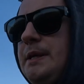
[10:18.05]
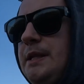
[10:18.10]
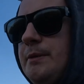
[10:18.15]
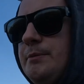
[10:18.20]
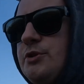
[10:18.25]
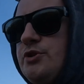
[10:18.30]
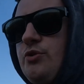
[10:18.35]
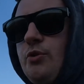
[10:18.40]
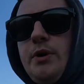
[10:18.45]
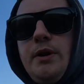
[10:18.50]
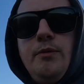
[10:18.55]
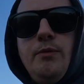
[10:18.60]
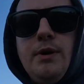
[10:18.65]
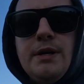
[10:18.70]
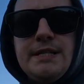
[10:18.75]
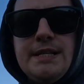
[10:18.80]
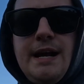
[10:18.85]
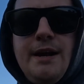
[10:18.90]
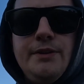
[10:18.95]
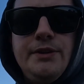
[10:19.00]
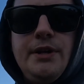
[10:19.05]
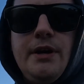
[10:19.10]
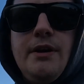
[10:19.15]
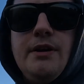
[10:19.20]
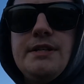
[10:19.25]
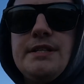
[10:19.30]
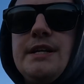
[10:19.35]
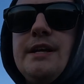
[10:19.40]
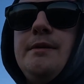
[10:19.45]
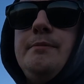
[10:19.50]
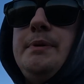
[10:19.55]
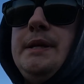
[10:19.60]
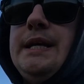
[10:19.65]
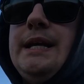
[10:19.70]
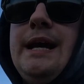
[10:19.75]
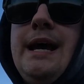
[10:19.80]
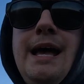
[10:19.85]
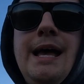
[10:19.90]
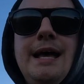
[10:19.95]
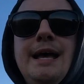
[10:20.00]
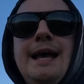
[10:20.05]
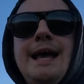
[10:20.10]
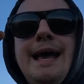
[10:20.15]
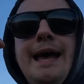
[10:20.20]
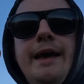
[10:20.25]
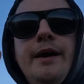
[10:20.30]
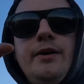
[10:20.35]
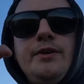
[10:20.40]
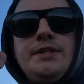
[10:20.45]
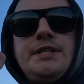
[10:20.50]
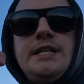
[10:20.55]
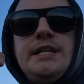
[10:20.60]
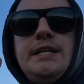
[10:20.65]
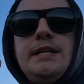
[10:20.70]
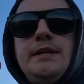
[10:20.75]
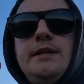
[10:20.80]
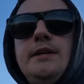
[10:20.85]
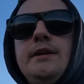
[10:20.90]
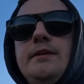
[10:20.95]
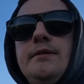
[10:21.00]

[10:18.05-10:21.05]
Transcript: the majority of what's out there is gonna be LT.